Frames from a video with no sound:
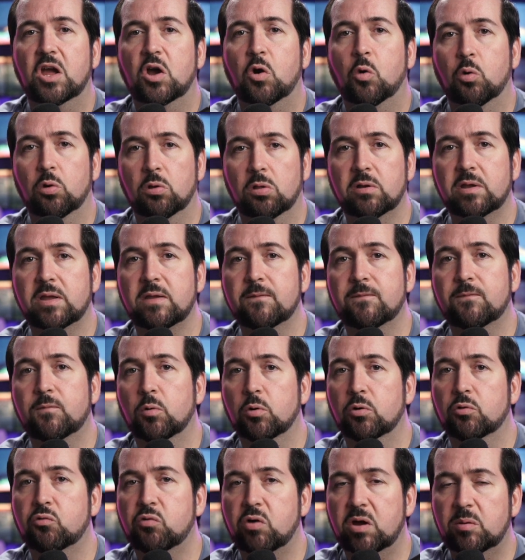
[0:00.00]
who are looking
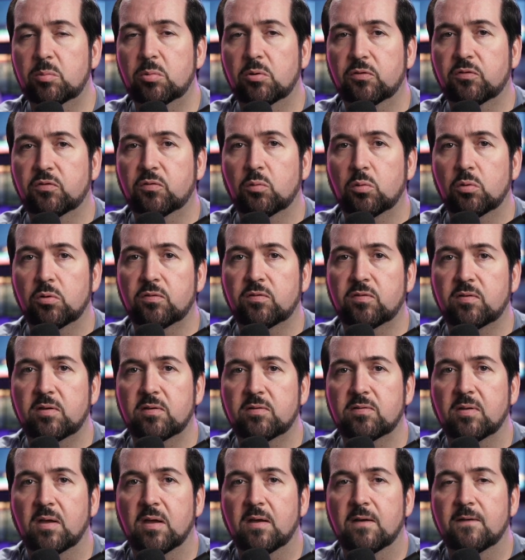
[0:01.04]
for credible
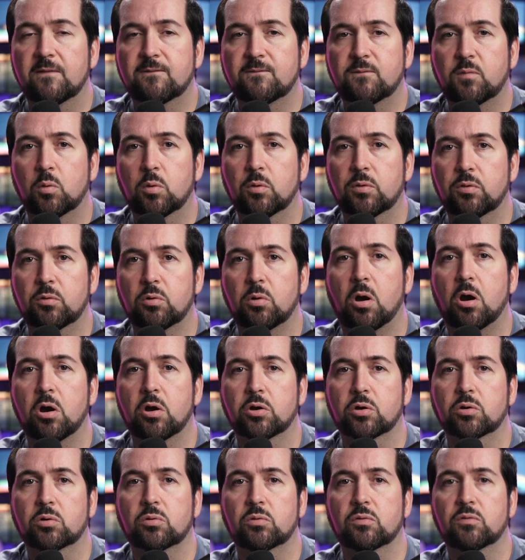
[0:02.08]
sources for their
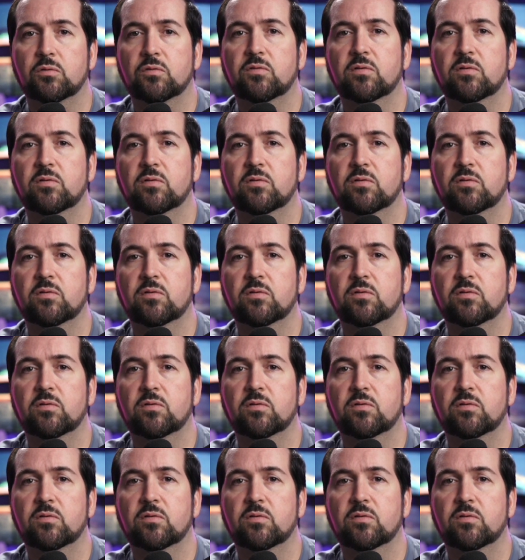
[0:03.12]
articles.